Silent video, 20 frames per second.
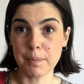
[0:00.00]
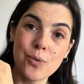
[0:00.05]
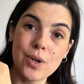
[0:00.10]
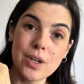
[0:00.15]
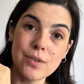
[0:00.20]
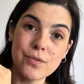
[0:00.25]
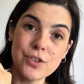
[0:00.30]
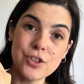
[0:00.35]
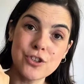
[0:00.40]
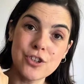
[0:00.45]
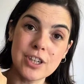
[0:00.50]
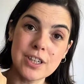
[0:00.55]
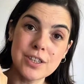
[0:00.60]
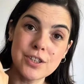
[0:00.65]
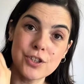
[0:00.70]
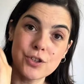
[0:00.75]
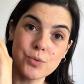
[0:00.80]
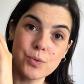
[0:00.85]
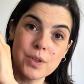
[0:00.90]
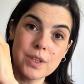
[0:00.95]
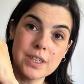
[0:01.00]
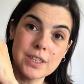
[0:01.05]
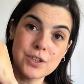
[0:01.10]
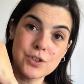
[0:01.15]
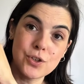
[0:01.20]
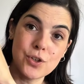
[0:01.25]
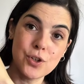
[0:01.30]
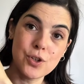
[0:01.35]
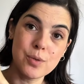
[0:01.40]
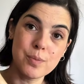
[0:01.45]
One of the challenges with this
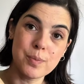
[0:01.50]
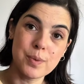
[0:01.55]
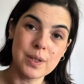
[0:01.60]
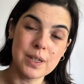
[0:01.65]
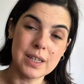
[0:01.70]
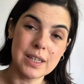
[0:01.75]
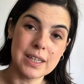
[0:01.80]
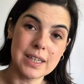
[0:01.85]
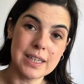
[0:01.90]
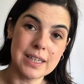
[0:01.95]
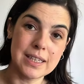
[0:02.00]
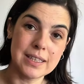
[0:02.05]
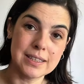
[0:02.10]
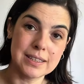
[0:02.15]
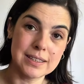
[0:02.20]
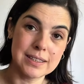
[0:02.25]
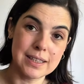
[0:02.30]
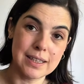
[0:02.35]
top is